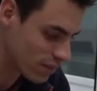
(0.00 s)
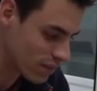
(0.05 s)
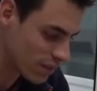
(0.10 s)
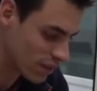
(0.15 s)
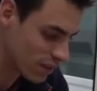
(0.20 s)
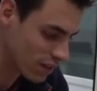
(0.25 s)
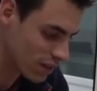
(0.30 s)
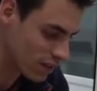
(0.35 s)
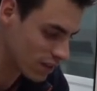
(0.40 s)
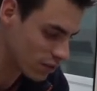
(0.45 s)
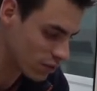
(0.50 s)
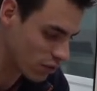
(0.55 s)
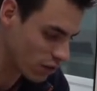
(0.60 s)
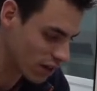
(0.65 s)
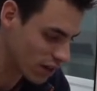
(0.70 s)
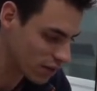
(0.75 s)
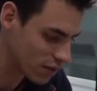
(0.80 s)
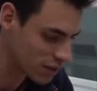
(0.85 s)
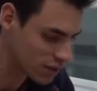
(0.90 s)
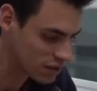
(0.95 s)
The
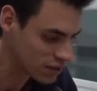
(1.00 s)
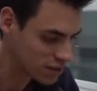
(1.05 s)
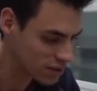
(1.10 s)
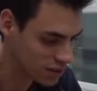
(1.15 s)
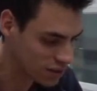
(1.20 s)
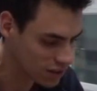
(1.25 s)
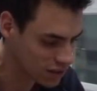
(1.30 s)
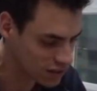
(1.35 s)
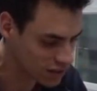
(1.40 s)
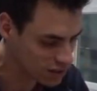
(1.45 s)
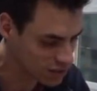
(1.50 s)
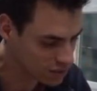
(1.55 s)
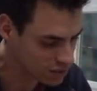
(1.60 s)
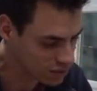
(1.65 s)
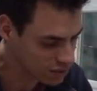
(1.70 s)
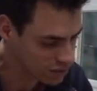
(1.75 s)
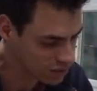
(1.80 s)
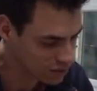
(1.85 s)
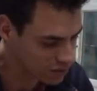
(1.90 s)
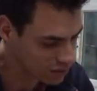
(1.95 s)
fibers are not
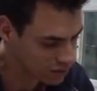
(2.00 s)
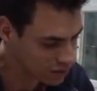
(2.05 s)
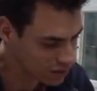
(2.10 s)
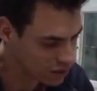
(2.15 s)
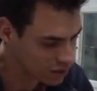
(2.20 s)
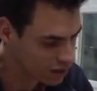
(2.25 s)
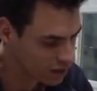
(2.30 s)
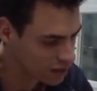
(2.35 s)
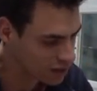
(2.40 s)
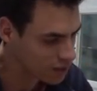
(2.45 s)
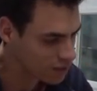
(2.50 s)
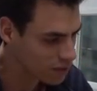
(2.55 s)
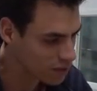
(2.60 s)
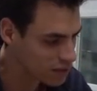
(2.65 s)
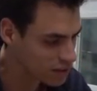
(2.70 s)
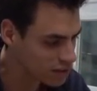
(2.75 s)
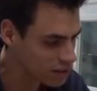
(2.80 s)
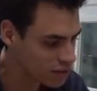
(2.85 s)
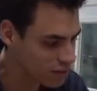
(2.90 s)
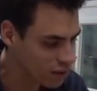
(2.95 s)
correctly
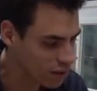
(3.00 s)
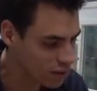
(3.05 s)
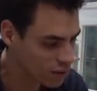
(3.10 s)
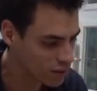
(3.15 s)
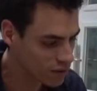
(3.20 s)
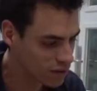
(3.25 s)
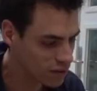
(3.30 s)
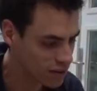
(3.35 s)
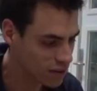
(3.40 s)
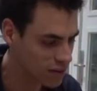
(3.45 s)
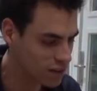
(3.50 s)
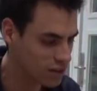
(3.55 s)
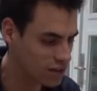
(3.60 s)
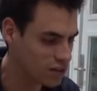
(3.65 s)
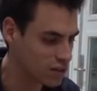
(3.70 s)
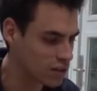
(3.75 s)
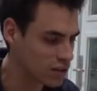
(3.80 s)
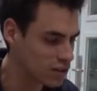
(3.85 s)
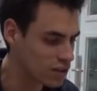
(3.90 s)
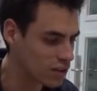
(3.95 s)
placed in the mold,
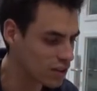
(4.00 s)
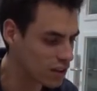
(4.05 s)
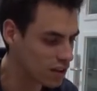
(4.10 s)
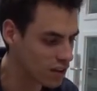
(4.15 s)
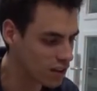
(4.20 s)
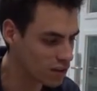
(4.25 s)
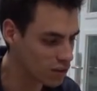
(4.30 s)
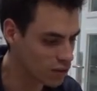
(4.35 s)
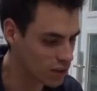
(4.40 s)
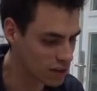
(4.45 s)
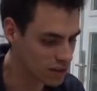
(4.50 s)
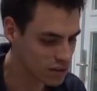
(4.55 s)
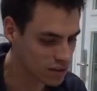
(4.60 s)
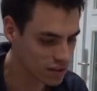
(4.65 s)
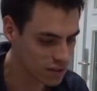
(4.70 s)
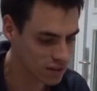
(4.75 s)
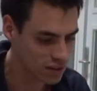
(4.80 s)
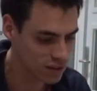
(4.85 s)
so you see a lot of resin.